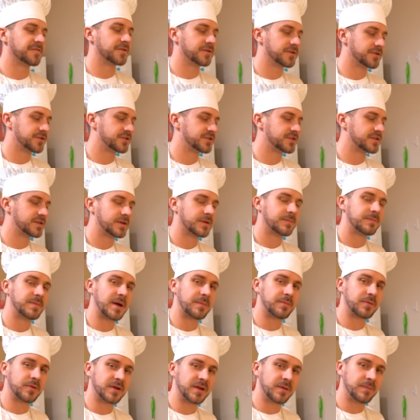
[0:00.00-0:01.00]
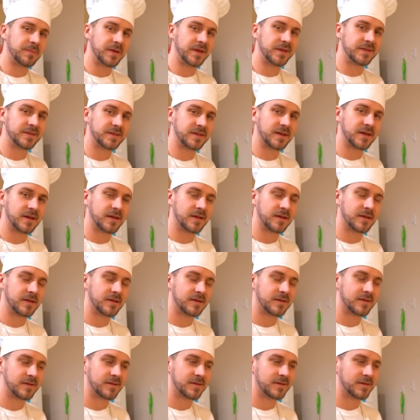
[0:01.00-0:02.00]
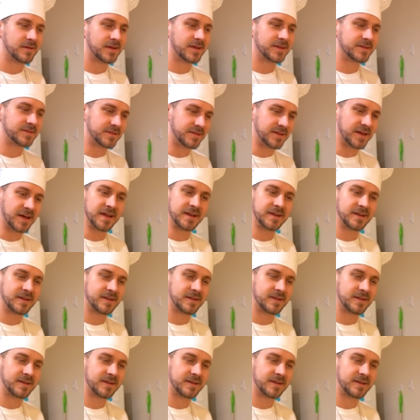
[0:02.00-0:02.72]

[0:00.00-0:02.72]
first pepperoni pizza is done